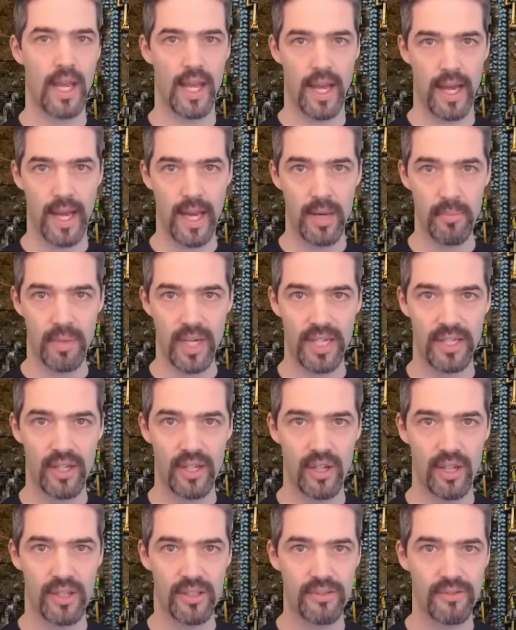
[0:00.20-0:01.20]
I played a
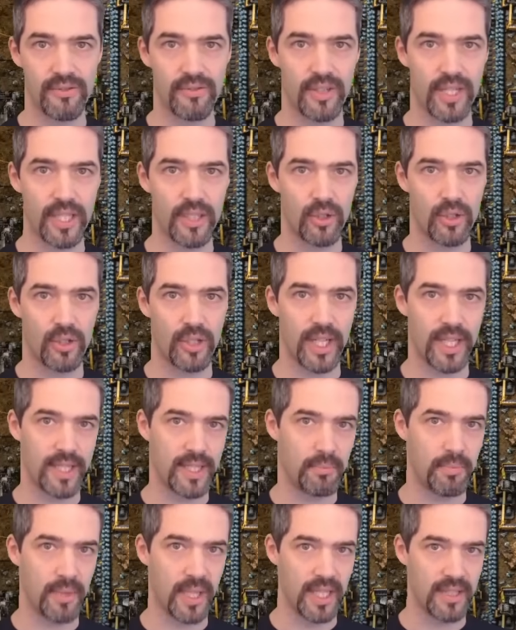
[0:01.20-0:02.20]
lot of Factorio in
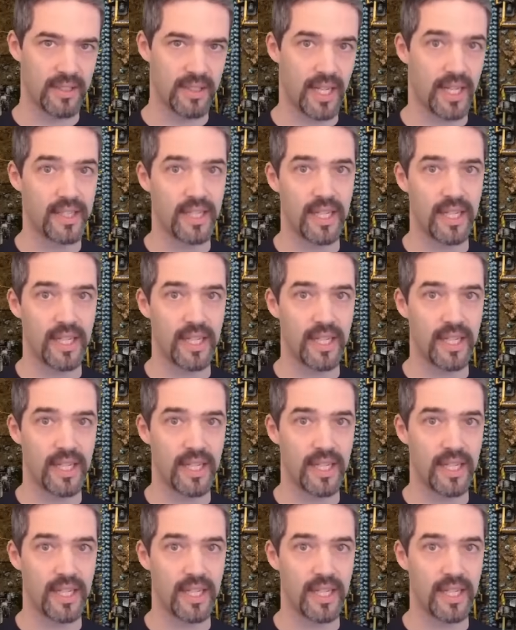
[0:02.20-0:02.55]
the beta and